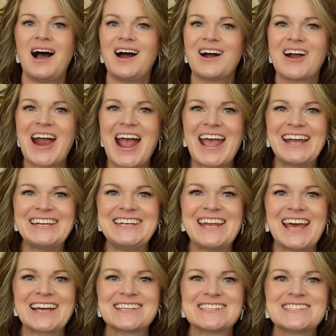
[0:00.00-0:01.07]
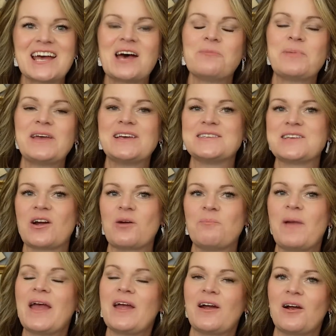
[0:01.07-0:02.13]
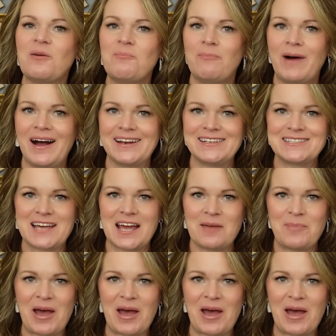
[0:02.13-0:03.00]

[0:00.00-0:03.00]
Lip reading: All right, next up is our Pear body type